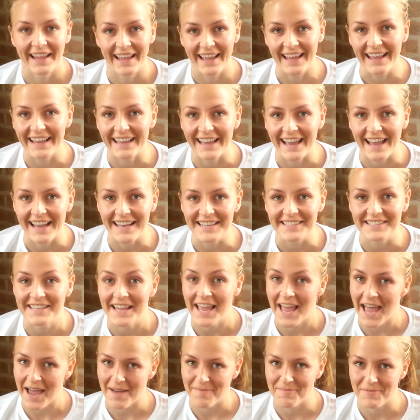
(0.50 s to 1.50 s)
Hey guys,
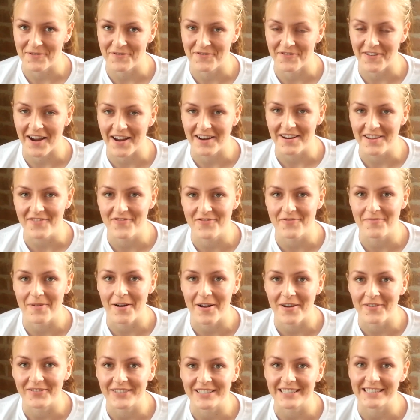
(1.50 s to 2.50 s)
happy Friday from
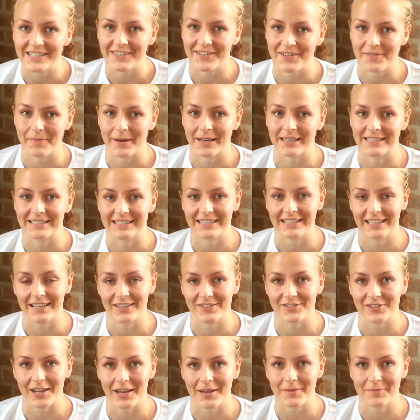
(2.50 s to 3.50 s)
all of us here at
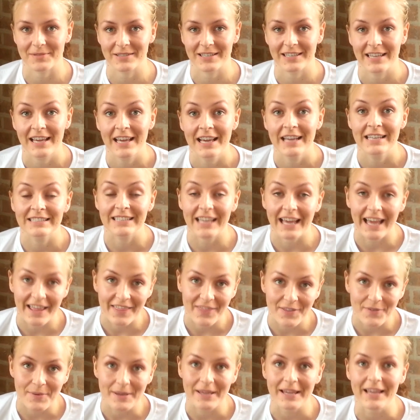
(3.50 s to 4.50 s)
MyCNAjobs. To
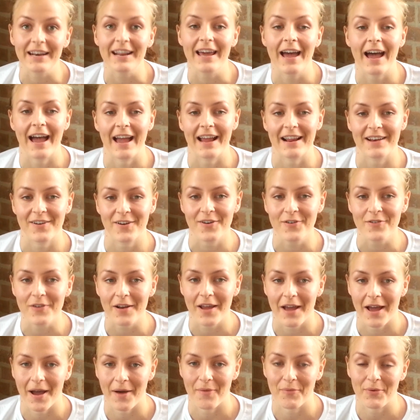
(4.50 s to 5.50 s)
end the week on a high note,
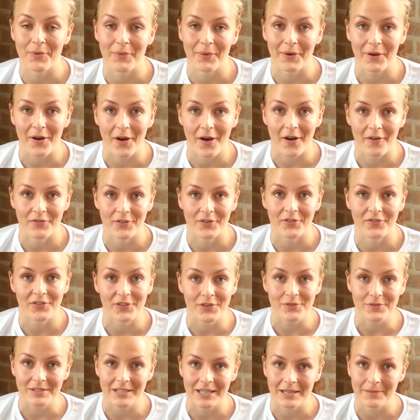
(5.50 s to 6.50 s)
we want to offer a
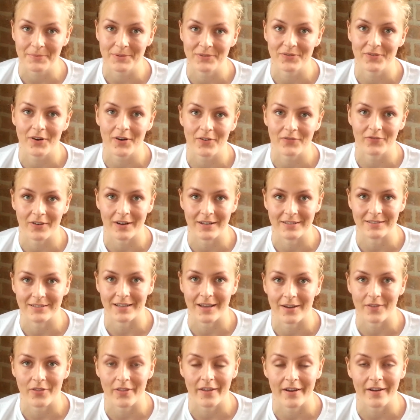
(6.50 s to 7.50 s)
few tips for our friends
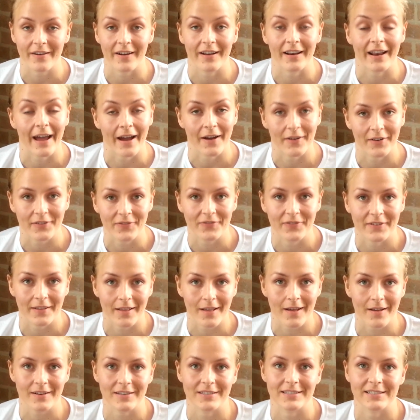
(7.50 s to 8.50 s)
out there on how to fill
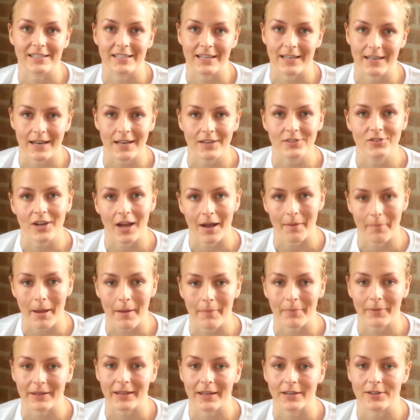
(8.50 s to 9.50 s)
out a CNA job
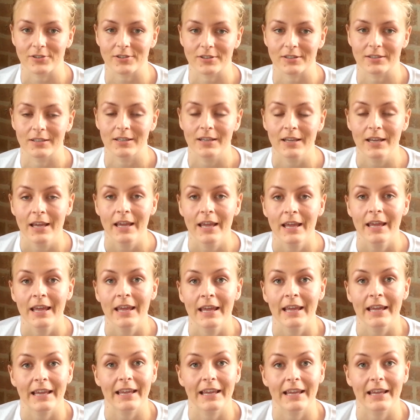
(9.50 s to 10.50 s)
application.
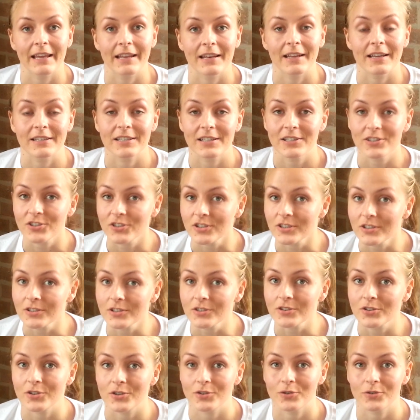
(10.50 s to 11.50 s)
In
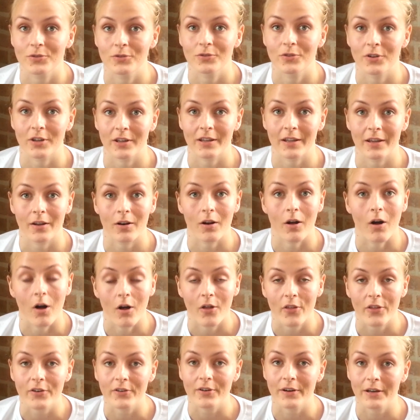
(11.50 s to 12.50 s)
addition to looking at
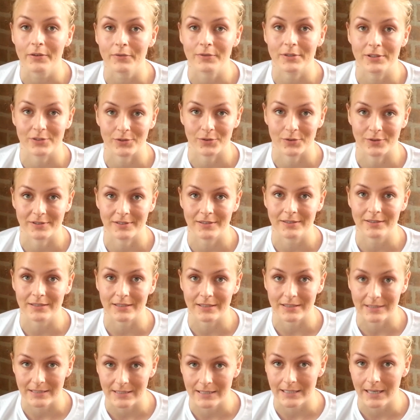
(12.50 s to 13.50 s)
all the great resources
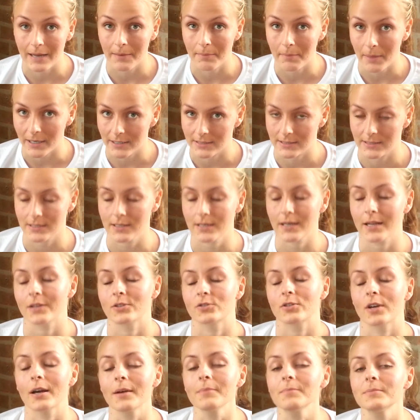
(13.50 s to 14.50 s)
listed on
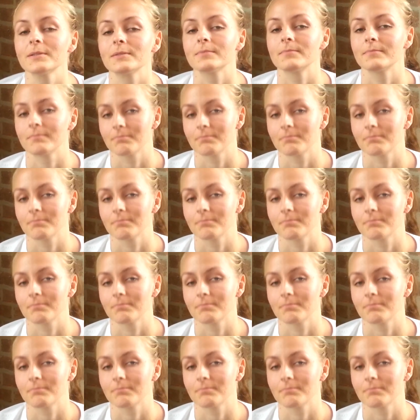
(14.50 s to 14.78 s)
MyCNAjobs,